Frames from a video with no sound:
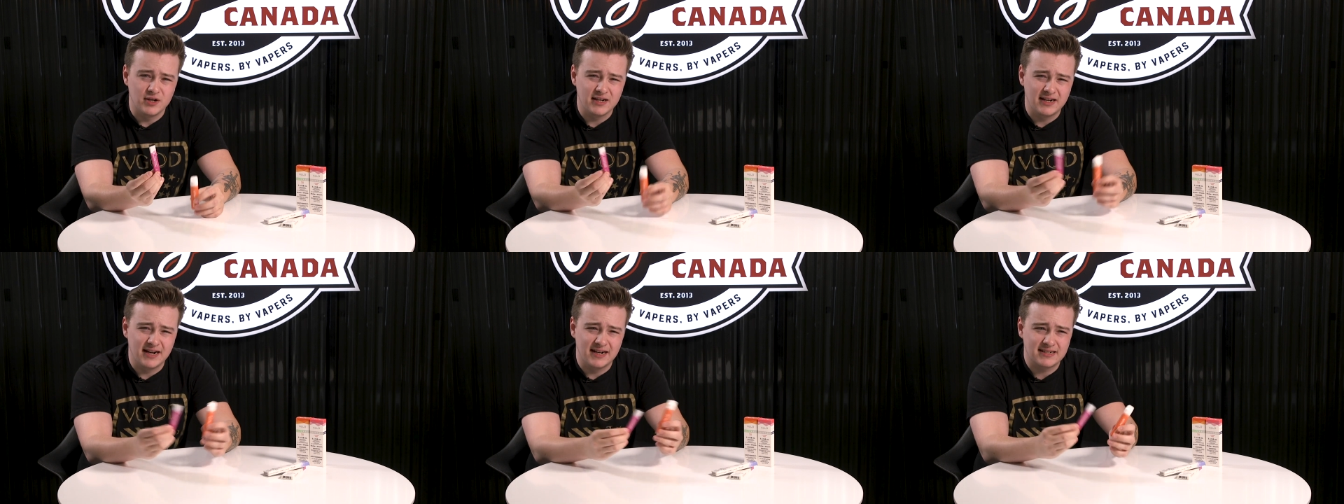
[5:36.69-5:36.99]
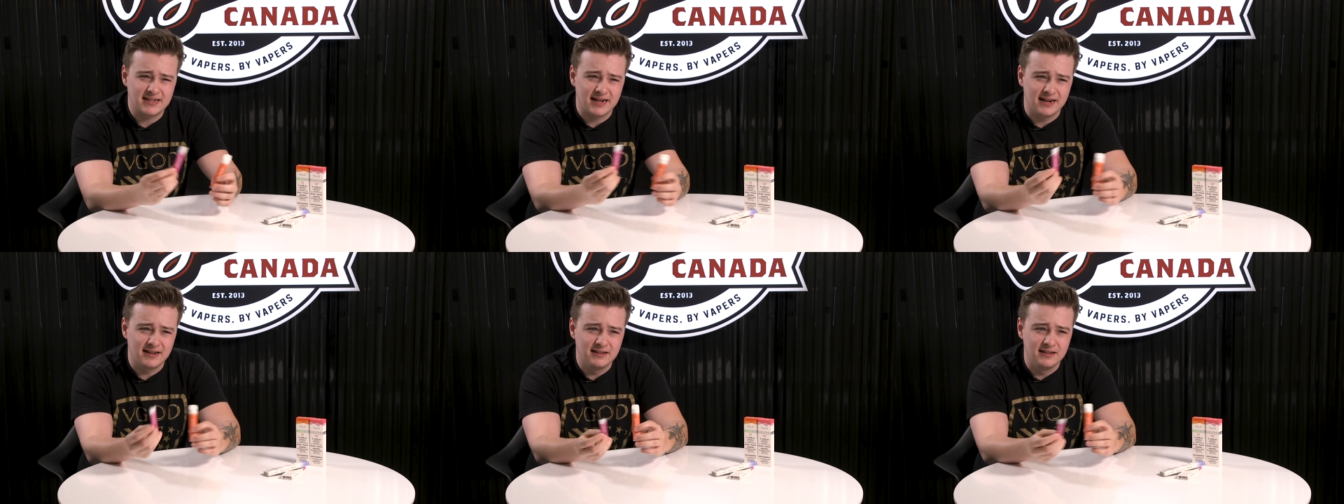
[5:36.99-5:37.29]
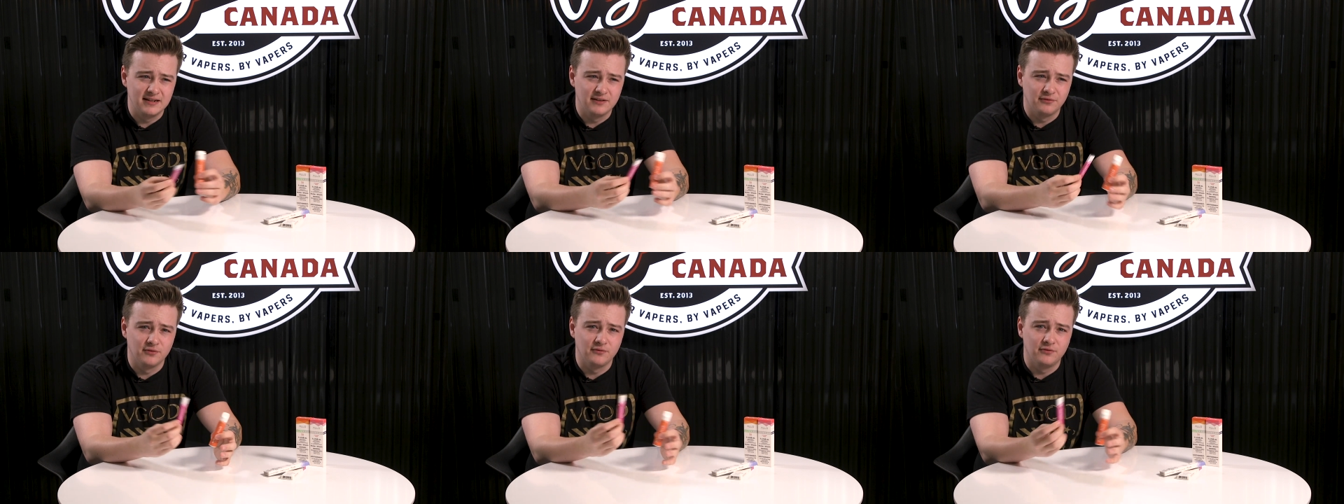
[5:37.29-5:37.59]
you guys kind of the
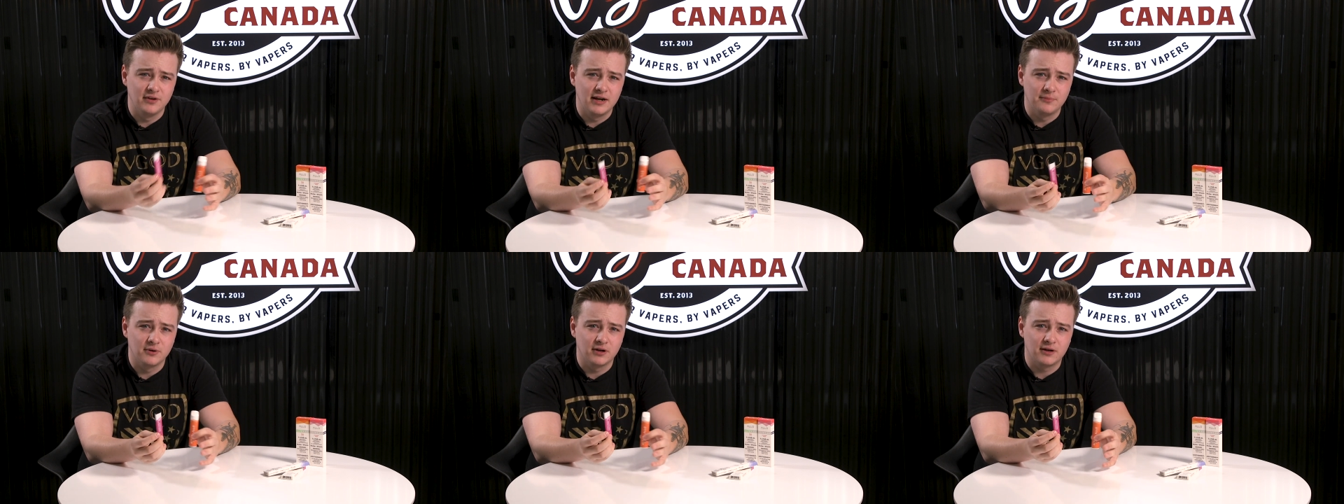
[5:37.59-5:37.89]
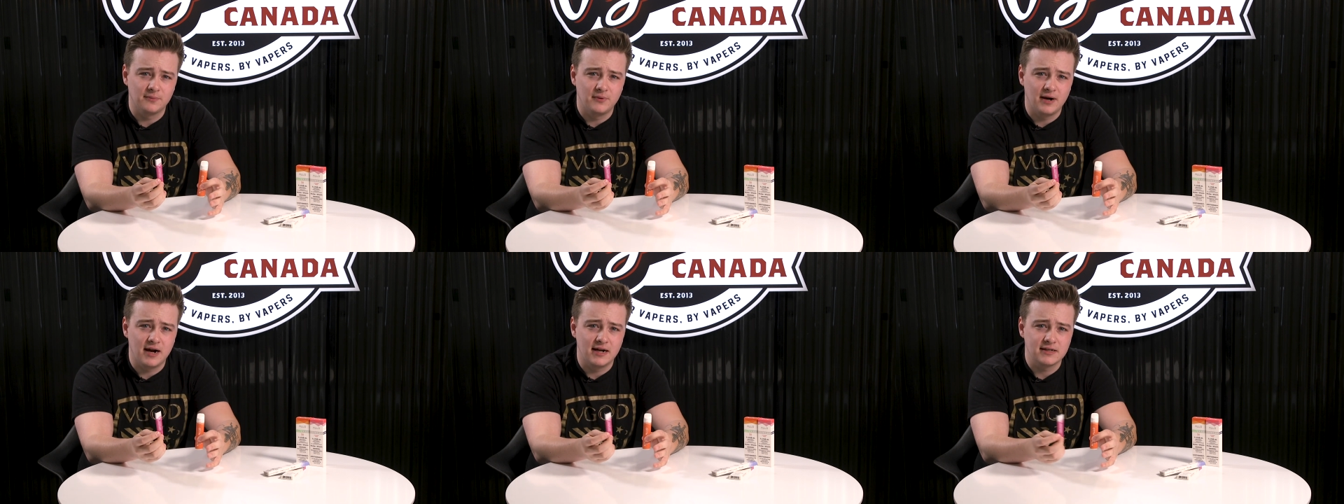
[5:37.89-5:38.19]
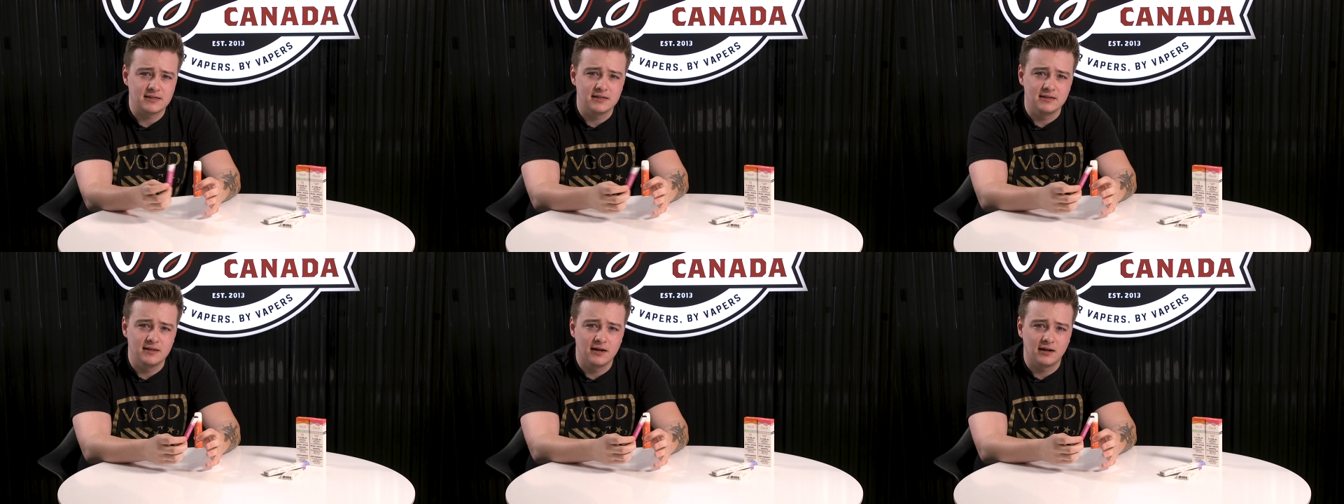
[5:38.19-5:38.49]
different vapor
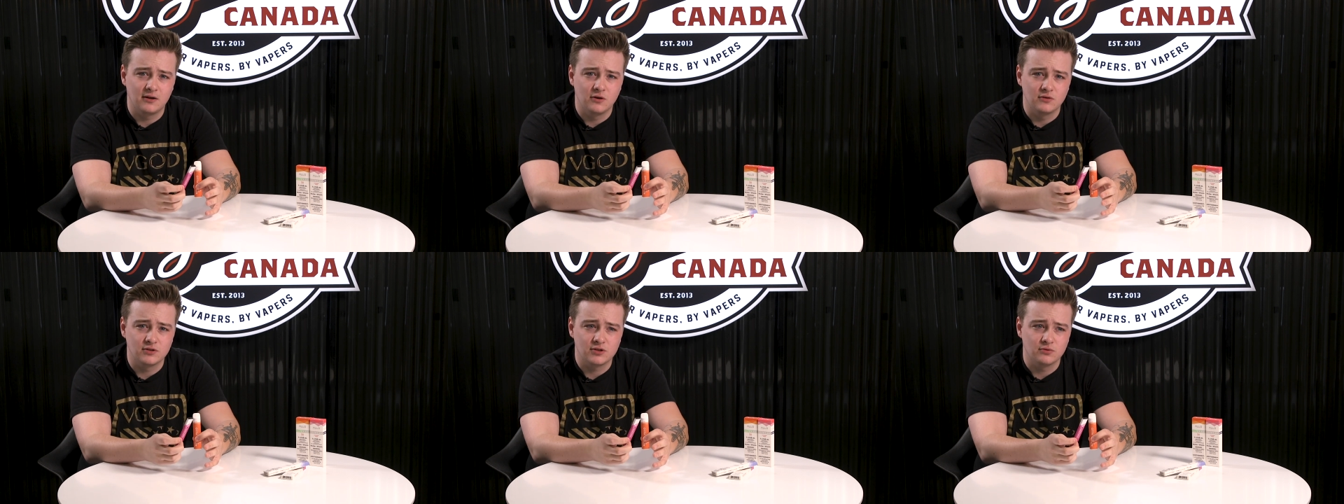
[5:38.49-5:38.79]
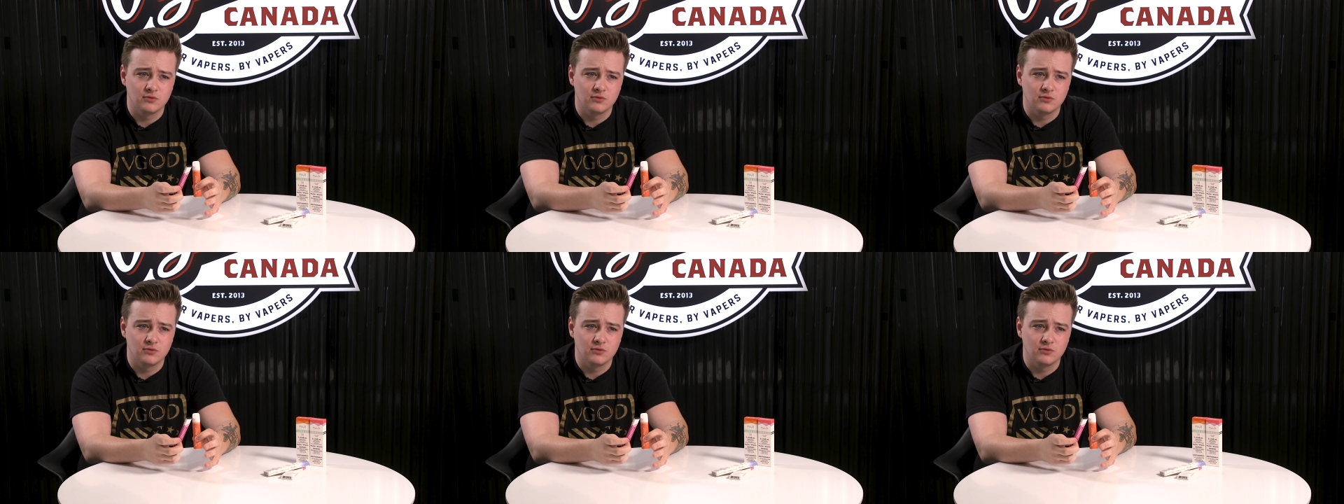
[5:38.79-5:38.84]
capacity that goes